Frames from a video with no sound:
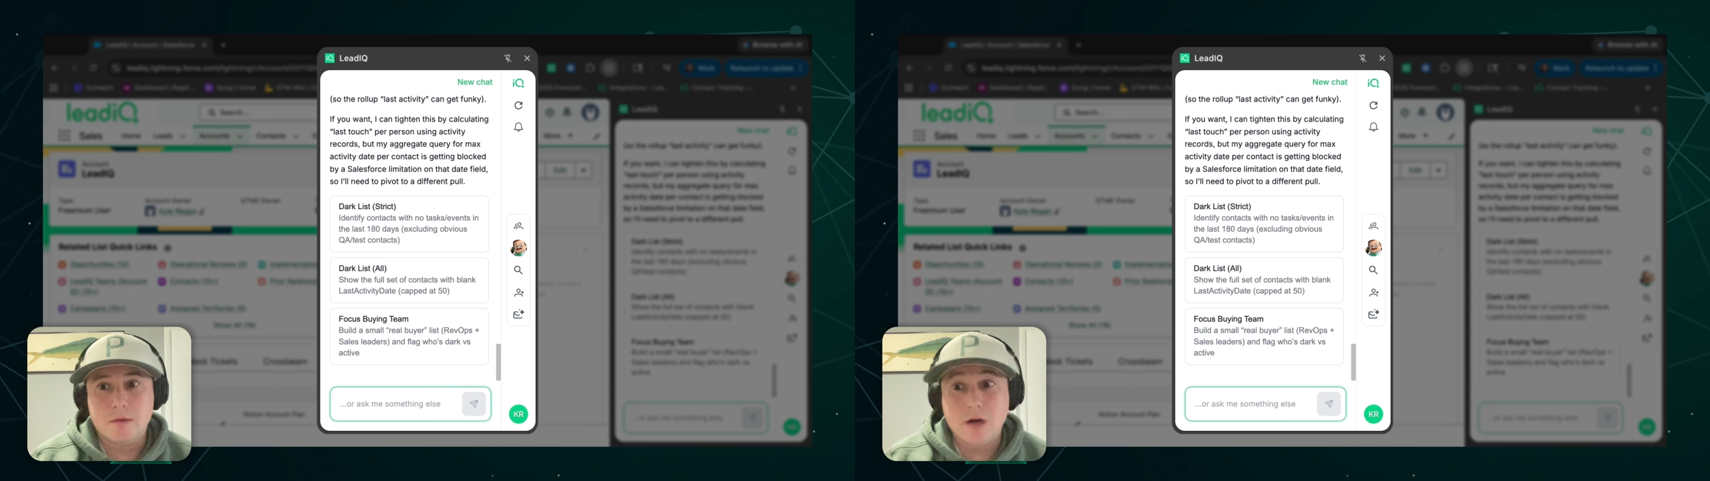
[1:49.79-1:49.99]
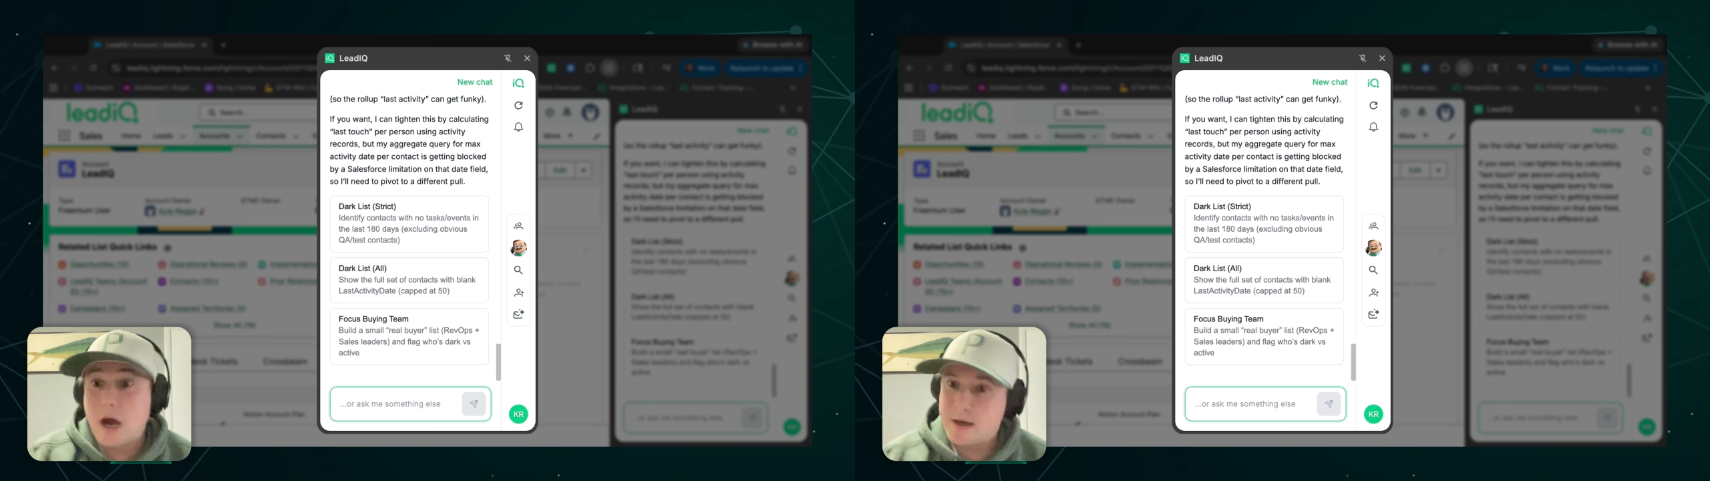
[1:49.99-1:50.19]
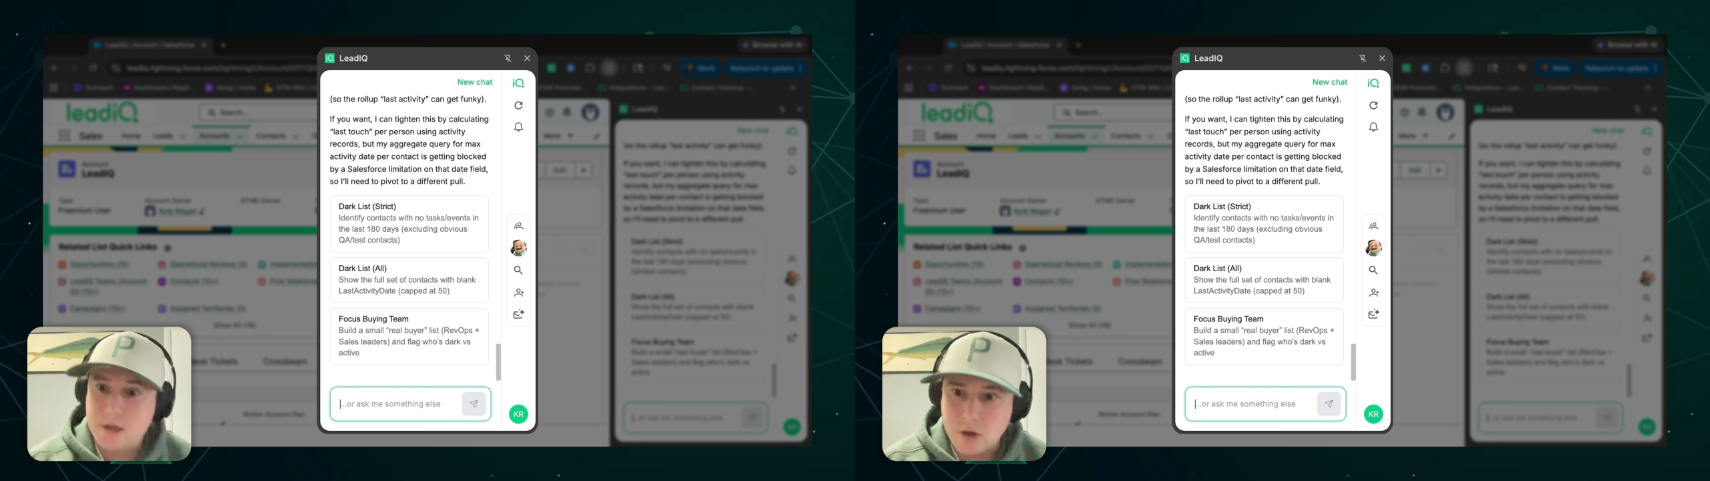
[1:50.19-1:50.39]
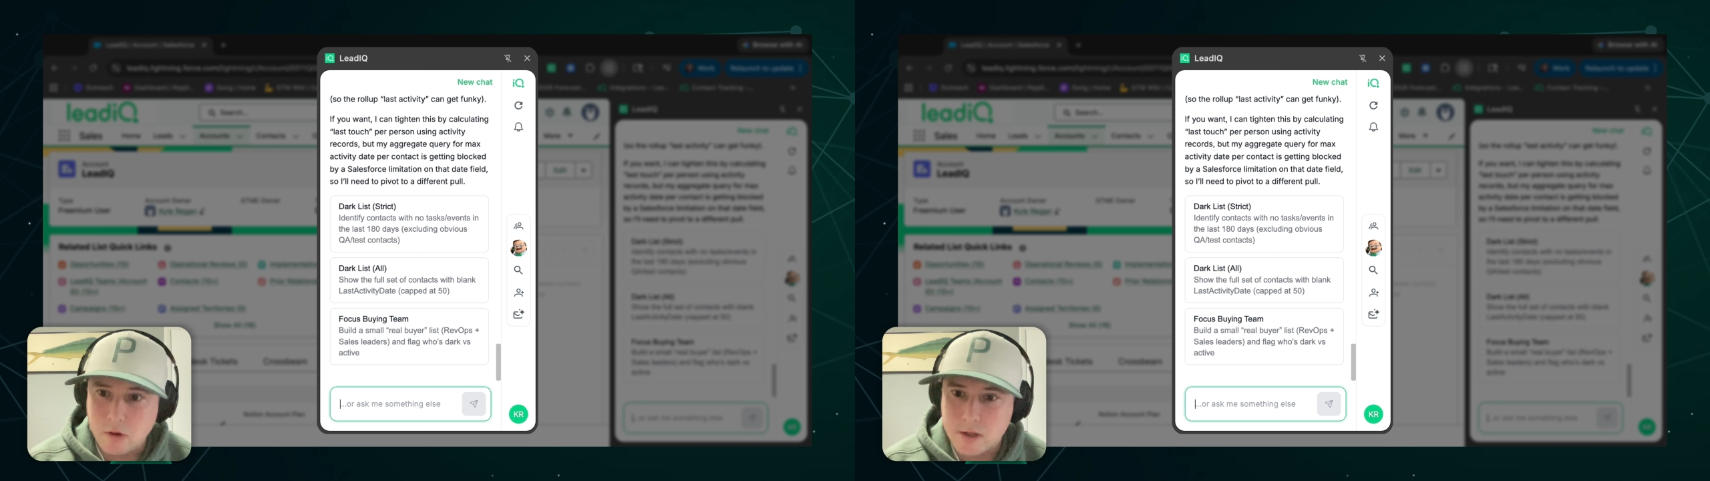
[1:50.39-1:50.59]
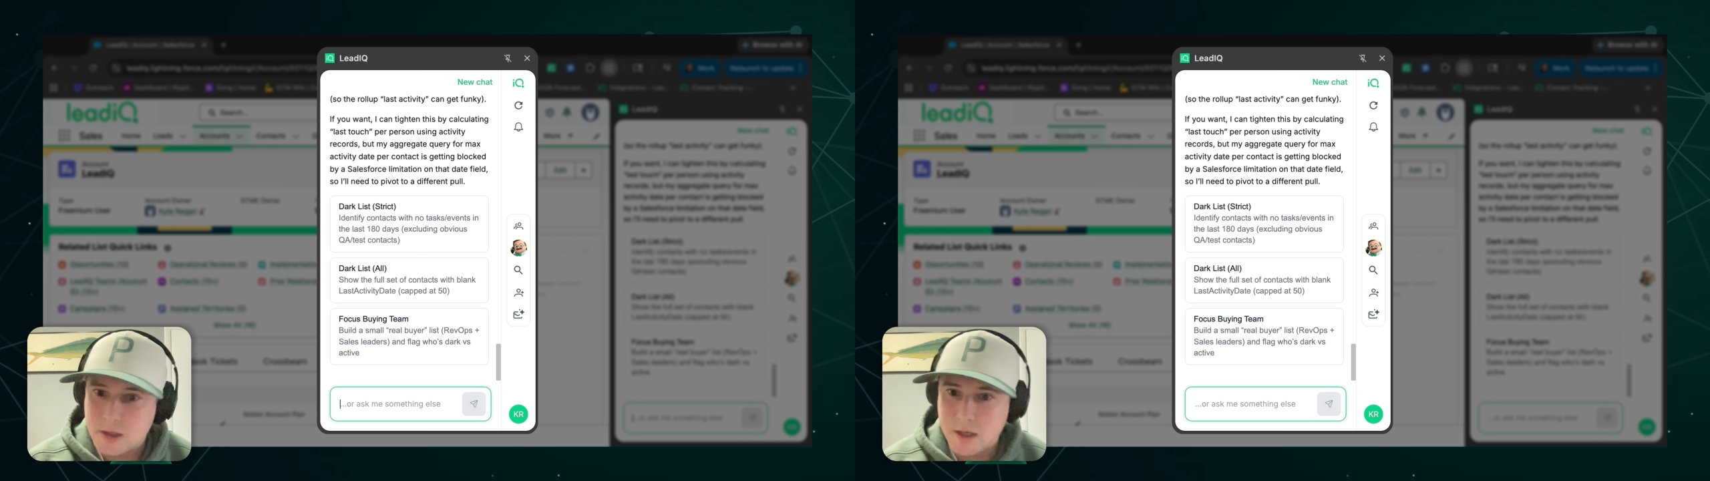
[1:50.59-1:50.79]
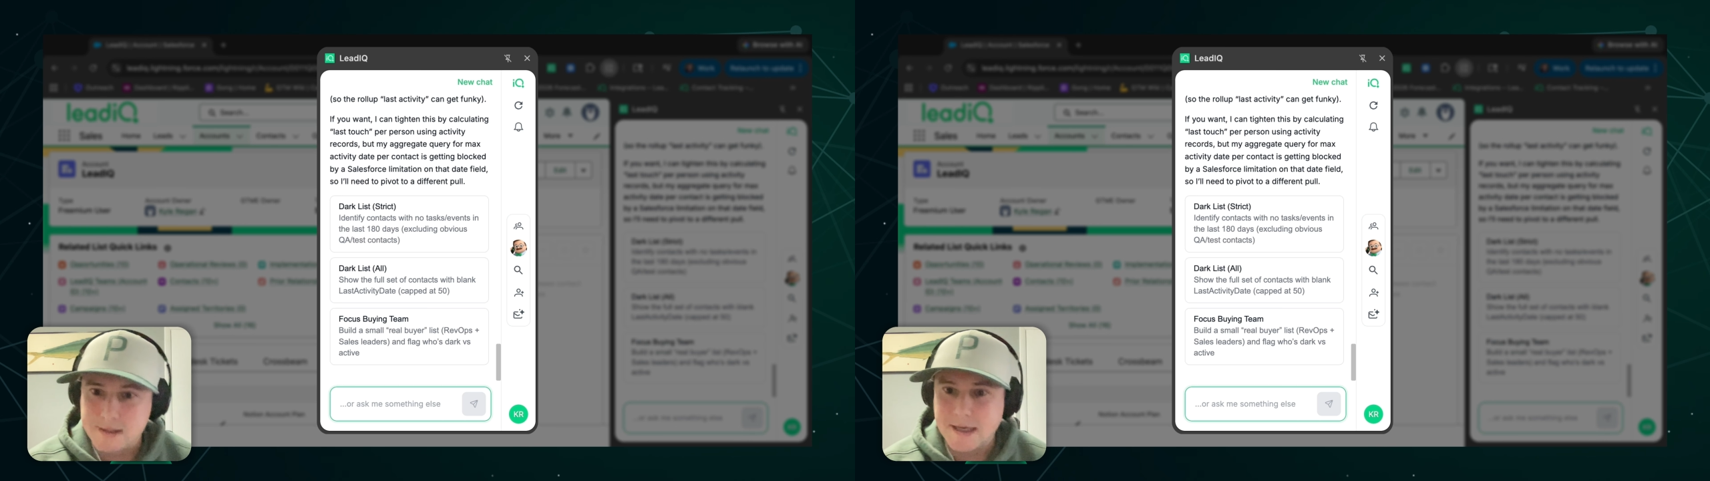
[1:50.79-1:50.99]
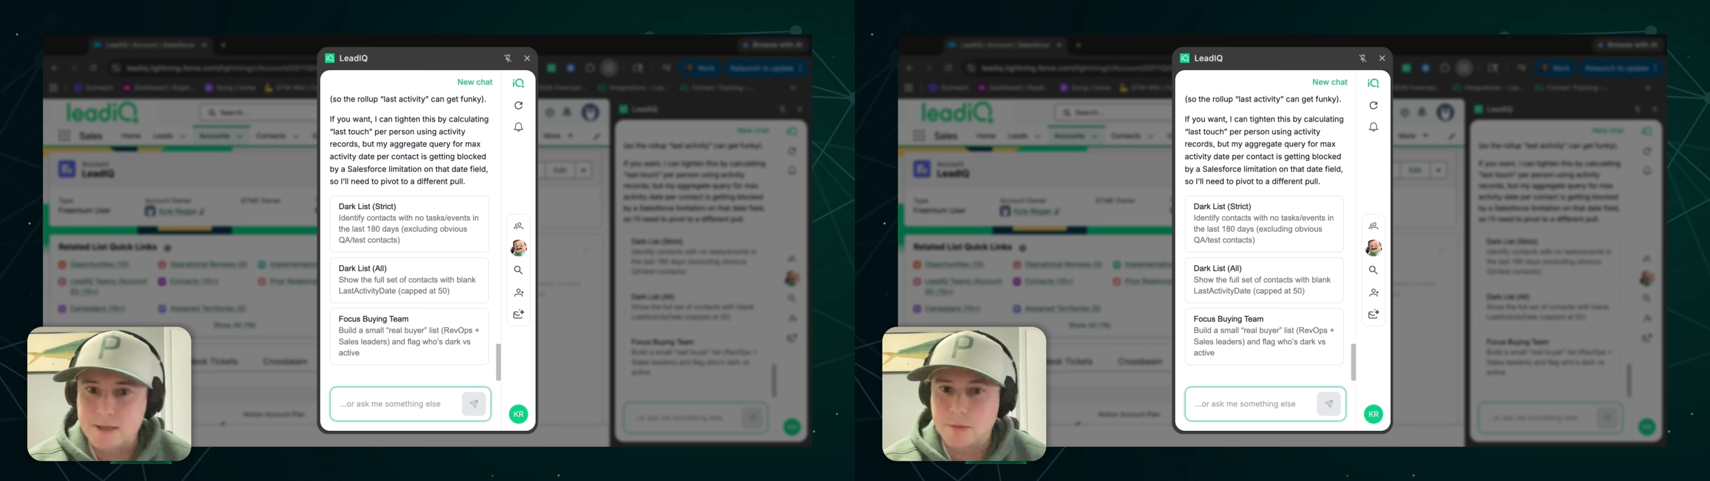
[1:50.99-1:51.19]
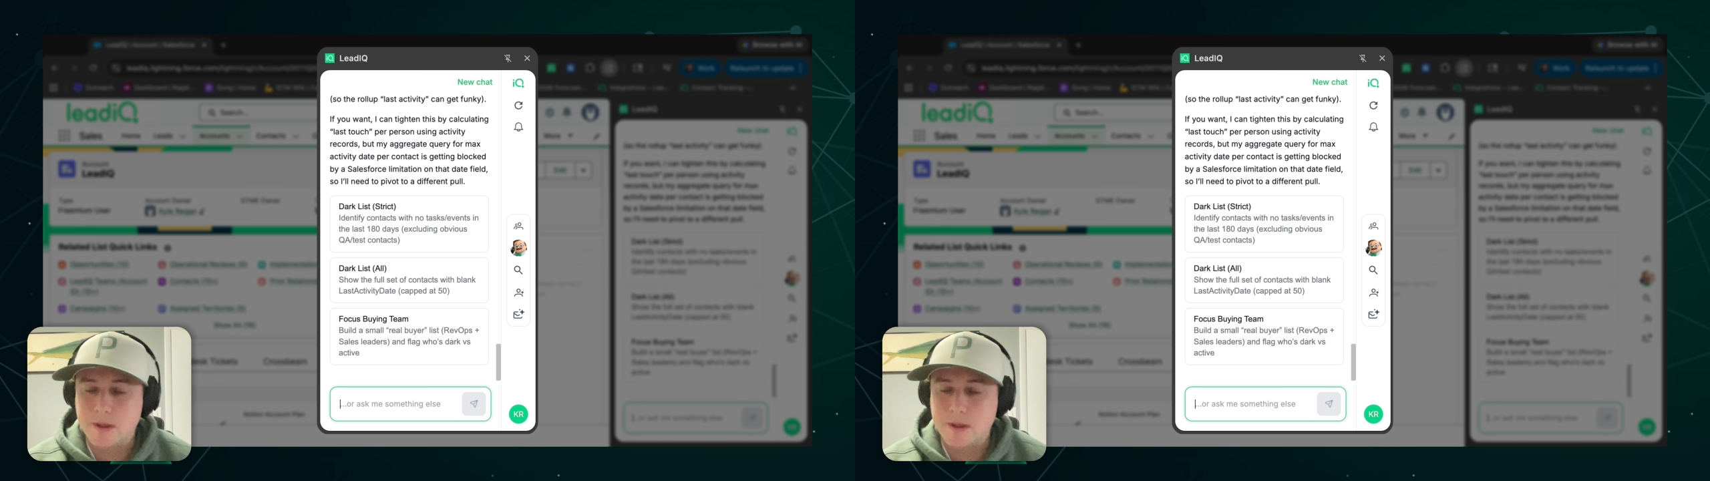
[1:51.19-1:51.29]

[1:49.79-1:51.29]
not in current contact